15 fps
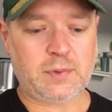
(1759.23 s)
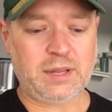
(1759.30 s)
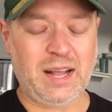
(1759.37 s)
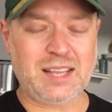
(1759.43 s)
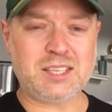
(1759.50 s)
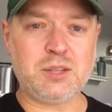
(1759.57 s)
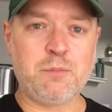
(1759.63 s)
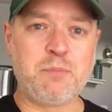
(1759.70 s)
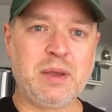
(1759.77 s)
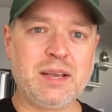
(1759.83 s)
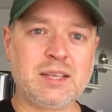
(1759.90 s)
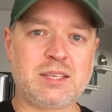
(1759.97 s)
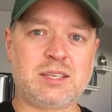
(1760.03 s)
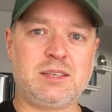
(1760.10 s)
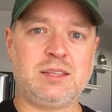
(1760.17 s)
that's
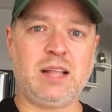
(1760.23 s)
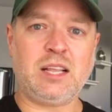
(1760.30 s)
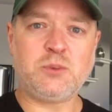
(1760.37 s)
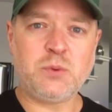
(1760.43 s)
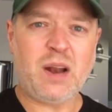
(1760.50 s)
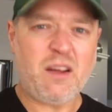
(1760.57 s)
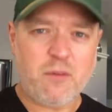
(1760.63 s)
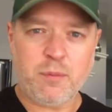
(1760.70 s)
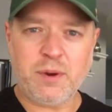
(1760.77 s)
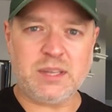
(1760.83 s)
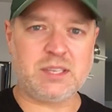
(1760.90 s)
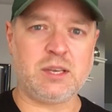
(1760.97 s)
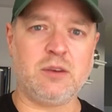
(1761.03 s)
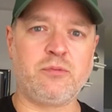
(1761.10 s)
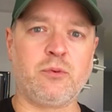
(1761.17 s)
what
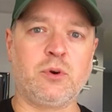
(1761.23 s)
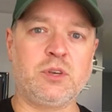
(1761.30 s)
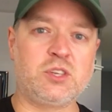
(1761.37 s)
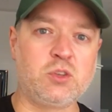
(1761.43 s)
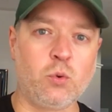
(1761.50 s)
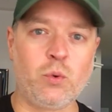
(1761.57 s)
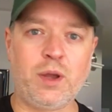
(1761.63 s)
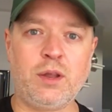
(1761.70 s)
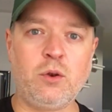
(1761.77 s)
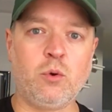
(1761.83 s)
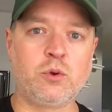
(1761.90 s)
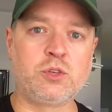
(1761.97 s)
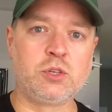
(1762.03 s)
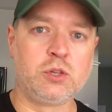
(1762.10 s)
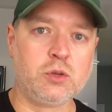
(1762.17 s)
everybody's there for, is to win
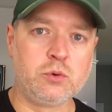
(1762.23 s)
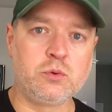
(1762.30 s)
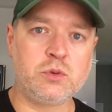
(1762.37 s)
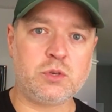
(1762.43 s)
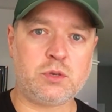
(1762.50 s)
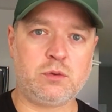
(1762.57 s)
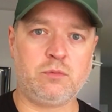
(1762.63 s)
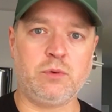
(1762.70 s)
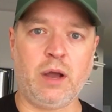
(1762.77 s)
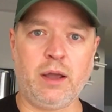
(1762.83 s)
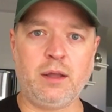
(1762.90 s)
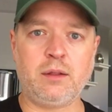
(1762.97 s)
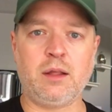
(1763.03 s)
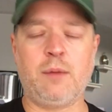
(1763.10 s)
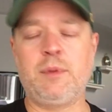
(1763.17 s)
or to lose,
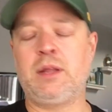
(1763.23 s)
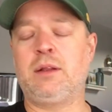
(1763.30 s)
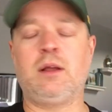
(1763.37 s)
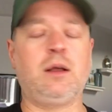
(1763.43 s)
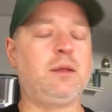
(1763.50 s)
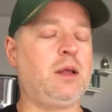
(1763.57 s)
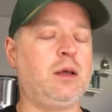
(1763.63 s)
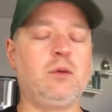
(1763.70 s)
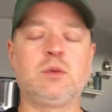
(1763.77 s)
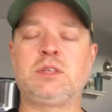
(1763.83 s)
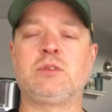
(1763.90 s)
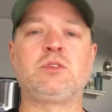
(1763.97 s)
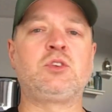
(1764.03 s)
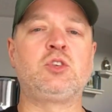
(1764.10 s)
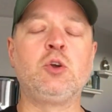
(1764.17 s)
right? I mean, I know it
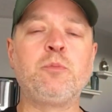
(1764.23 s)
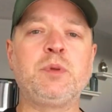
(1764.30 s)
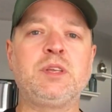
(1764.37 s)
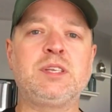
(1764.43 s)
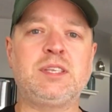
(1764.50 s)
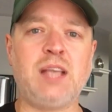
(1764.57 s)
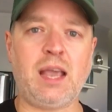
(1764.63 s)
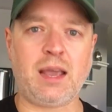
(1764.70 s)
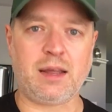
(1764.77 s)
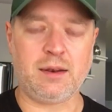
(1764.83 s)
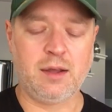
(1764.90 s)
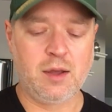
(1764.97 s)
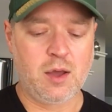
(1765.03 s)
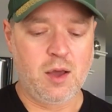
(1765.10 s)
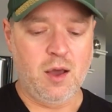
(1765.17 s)
sounds stupid to say it,
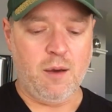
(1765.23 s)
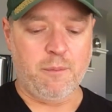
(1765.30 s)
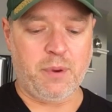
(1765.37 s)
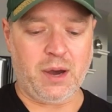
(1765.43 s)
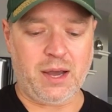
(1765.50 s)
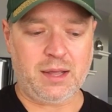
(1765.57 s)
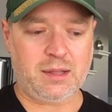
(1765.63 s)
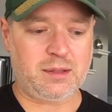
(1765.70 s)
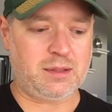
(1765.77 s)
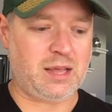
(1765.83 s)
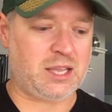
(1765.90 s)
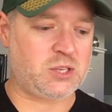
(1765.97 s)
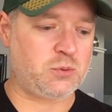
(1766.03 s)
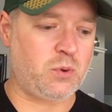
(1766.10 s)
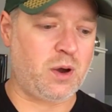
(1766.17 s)
but
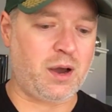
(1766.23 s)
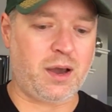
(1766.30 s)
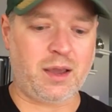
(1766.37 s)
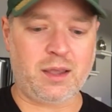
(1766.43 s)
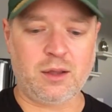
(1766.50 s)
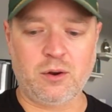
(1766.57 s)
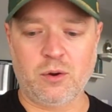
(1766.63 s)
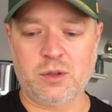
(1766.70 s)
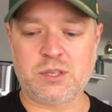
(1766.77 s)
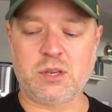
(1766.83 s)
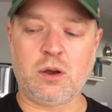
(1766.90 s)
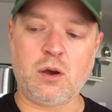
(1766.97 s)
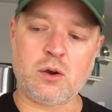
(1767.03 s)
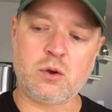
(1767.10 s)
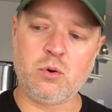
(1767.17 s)
that's why, it's
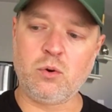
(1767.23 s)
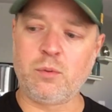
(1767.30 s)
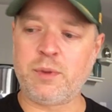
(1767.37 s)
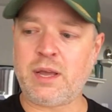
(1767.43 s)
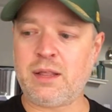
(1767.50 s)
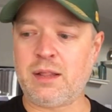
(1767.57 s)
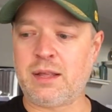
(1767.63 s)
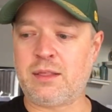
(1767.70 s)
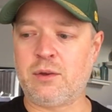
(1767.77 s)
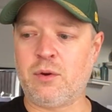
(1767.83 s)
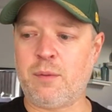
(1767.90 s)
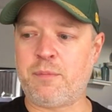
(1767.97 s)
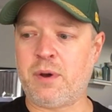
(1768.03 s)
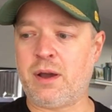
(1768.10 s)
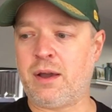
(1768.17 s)
all cool, man. Like they're
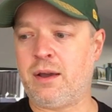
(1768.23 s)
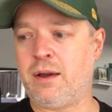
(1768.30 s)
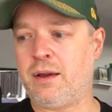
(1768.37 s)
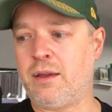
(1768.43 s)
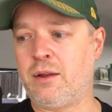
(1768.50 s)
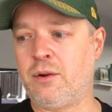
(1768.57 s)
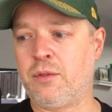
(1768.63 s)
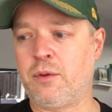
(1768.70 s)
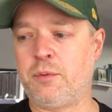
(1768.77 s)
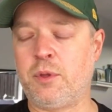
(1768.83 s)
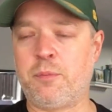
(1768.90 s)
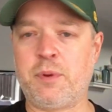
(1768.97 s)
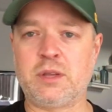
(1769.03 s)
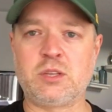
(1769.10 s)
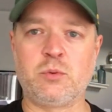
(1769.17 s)
up by, they're
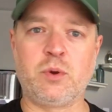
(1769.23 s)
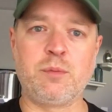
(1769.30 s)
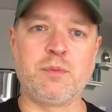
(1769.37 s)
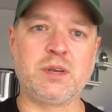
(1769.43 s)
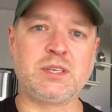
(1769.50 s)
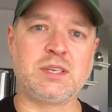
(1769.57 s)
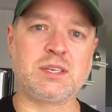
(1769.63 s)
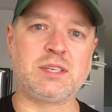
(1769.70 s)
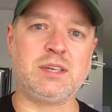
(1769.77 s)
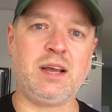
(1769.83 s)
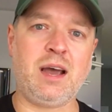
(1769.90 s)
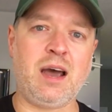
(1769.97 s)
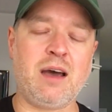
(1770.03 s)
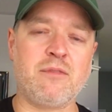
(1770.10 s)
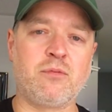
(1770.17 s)
picked to win by
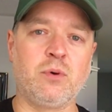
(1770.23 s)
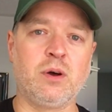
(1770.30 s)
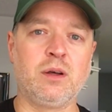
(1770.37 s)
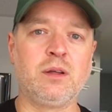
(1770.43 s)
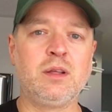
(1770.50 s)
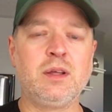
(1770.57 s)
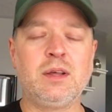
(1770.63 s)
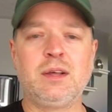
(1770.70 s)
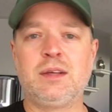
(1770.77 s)
6.5. Well,